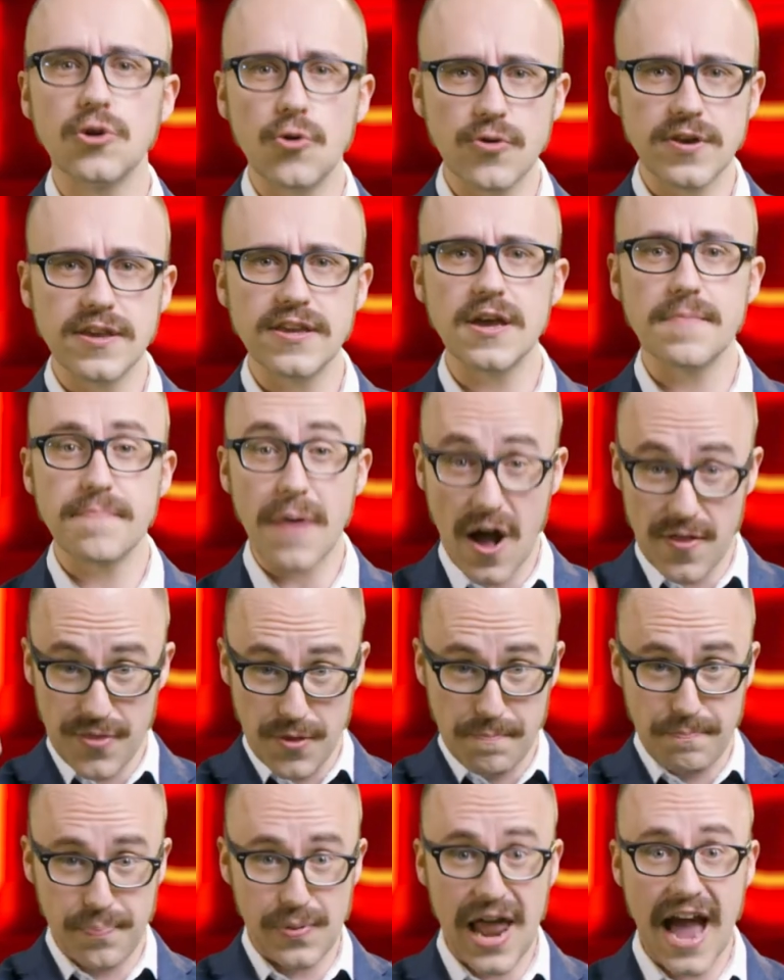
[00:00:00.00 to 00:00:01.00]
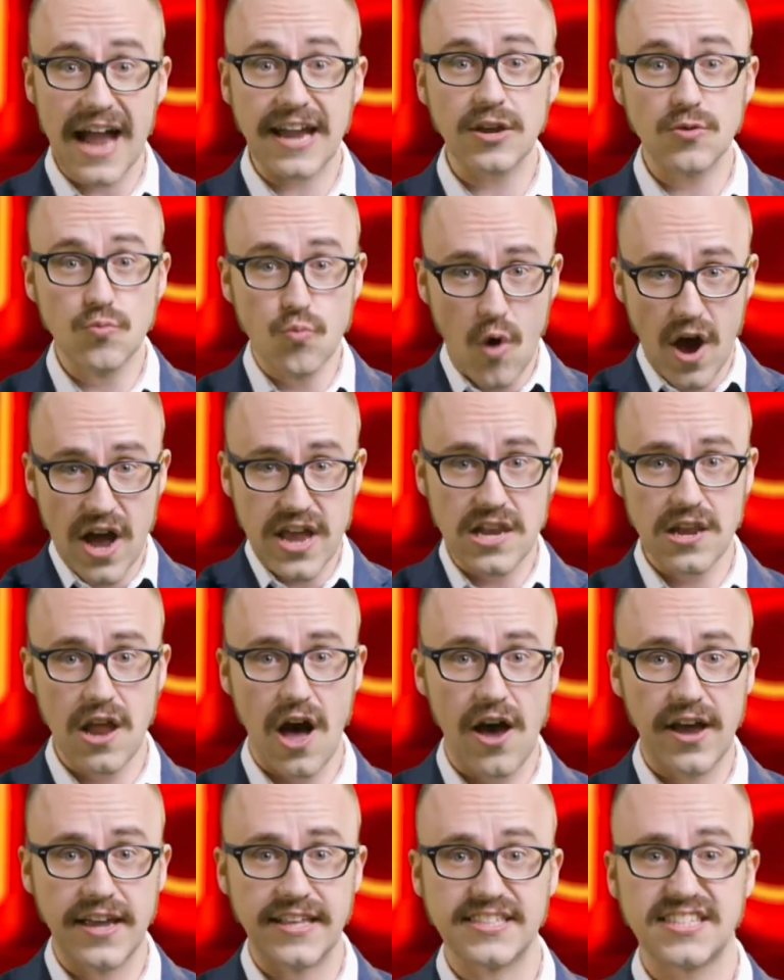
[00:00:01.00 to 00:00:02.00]
talking about the black and white
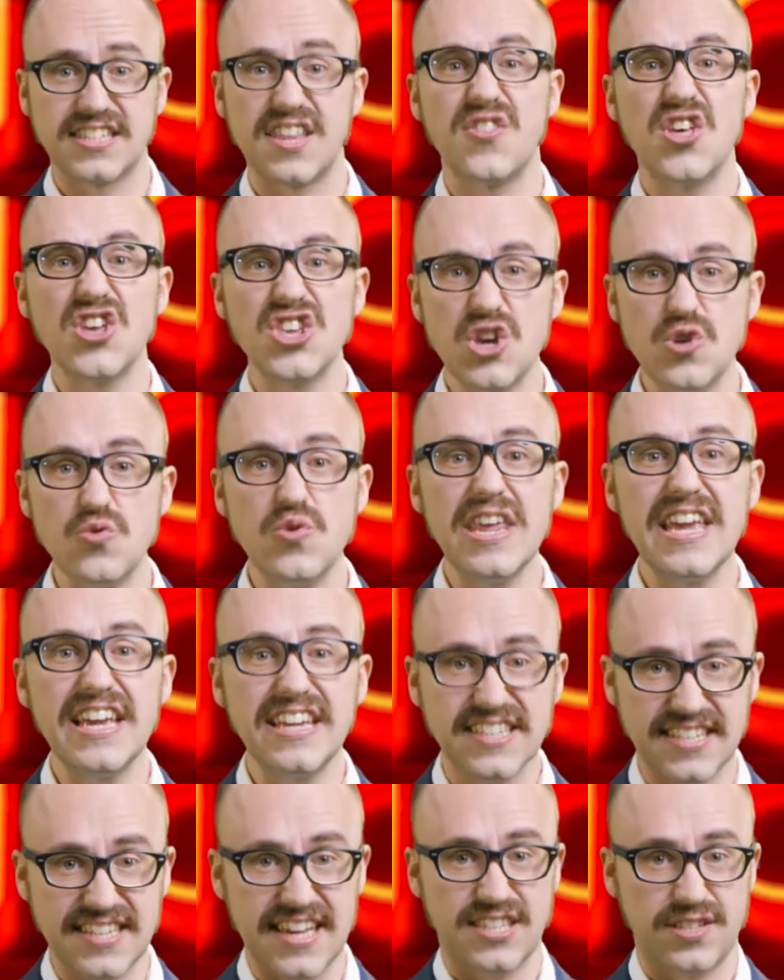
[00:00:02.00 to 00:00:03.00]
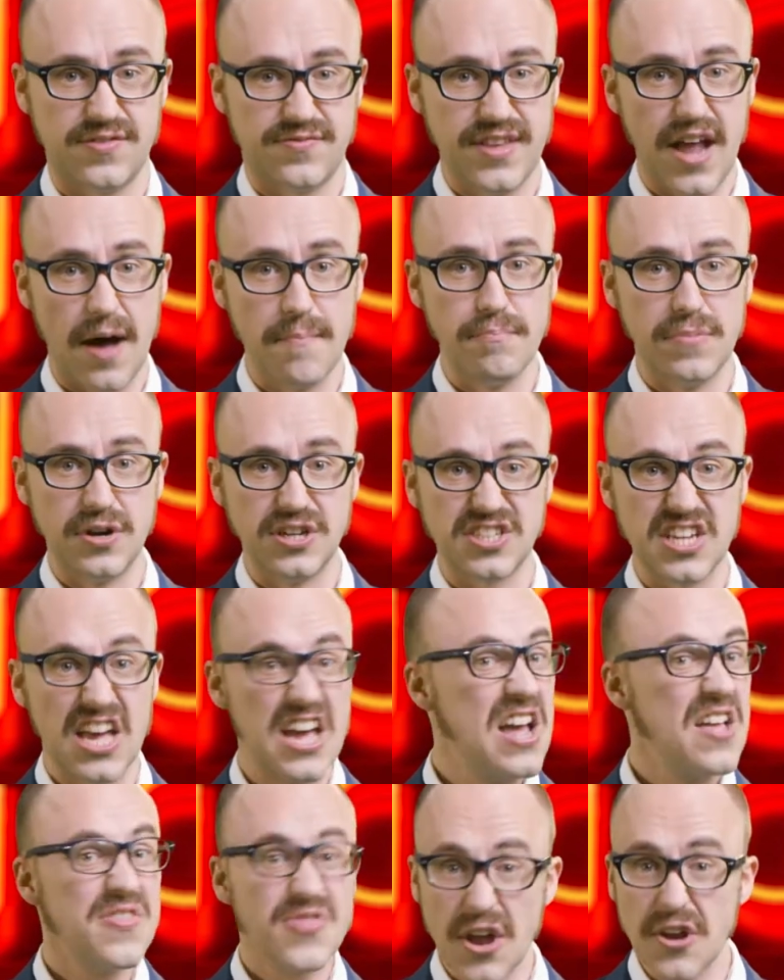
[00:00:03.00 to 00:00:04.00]
lines and the unique set of numbers
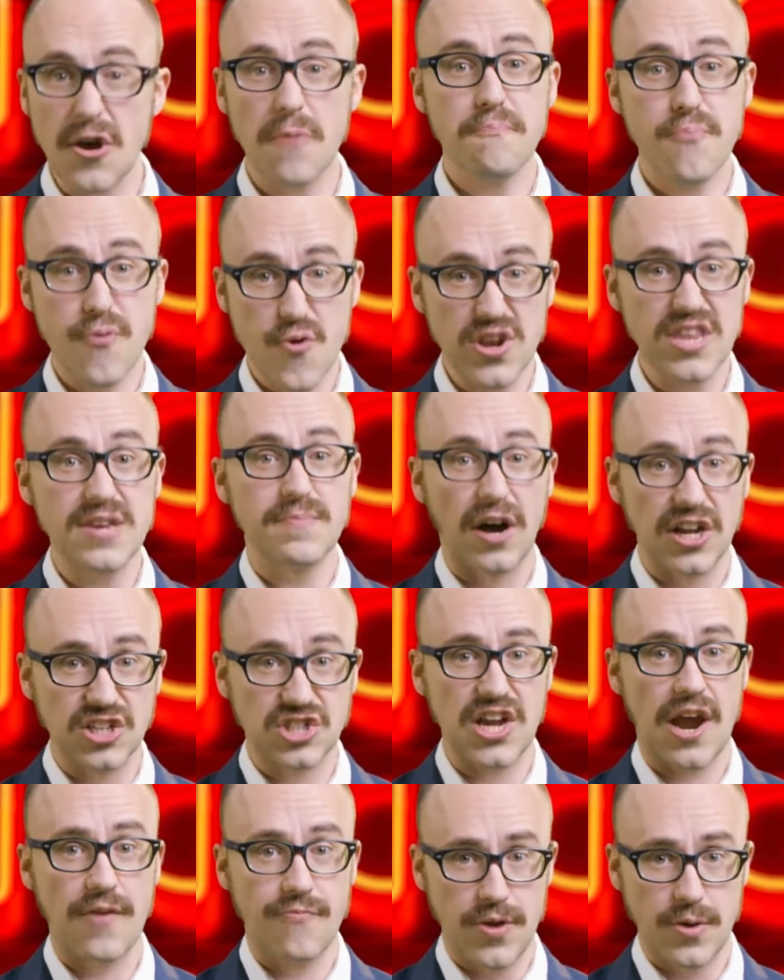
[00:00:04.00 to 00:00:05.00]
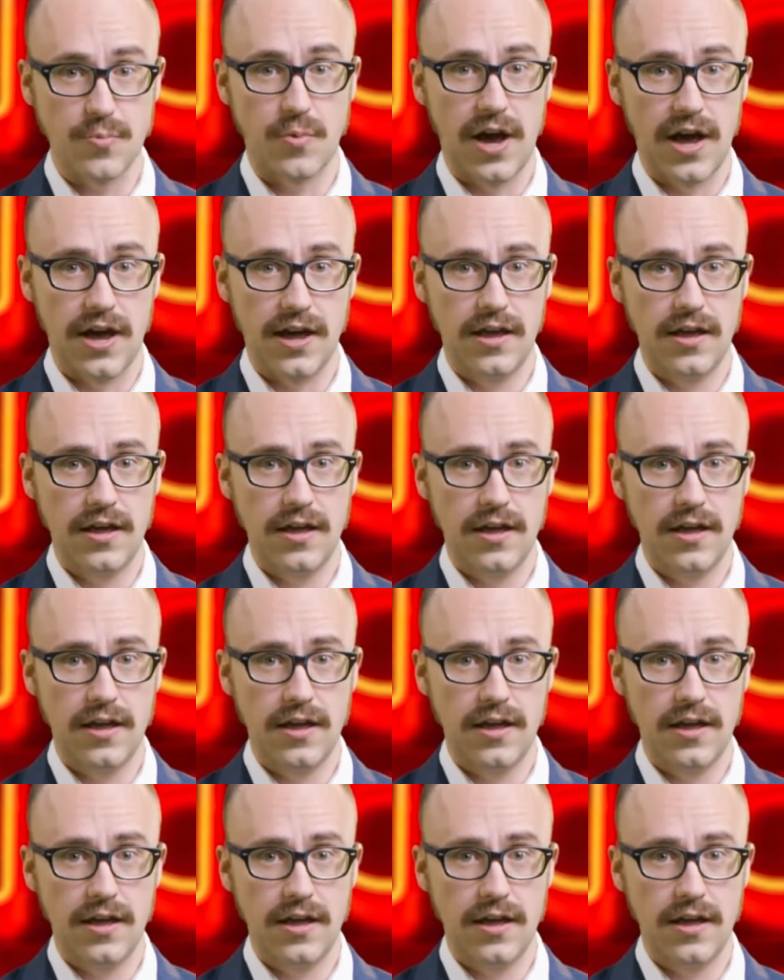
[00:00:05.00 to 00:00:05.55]
that are pretty much everywhere.